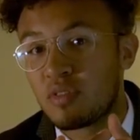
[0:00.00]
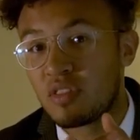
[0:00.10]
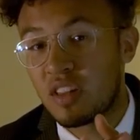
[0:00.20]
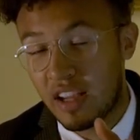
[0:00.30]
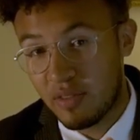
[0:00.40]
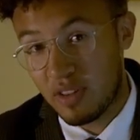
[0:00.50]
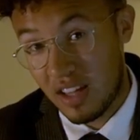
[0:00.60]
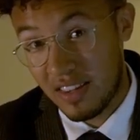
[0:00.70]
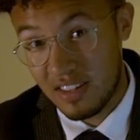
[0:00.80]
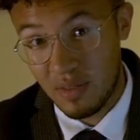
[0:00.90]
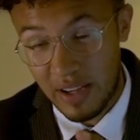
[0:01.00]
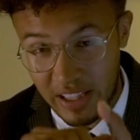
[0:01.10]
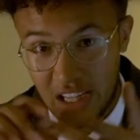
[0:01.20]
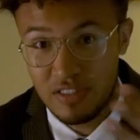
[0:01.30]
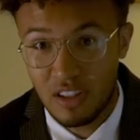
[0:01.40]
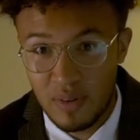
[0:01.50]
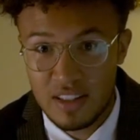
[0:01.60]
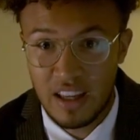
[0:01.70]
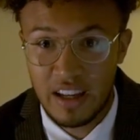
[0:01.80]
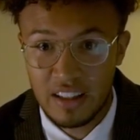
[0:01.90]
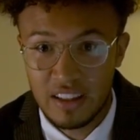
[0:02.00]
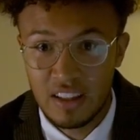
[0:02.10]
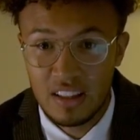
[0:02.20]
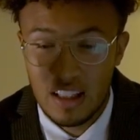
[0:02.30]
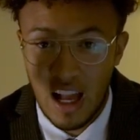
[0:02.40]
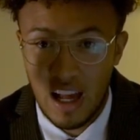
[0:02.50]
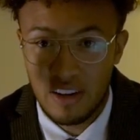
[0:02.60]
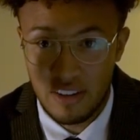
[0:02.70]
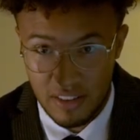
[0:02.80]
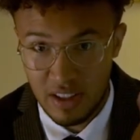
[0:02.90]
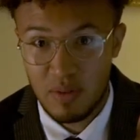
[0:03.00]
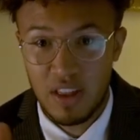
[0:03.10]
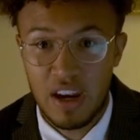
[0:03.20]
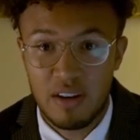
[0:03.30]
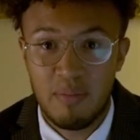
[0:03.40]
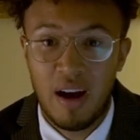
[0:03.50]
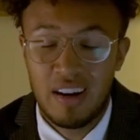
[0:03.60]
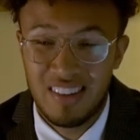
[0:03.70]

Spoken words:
take this away, cash flow is king, and think with the end in mind.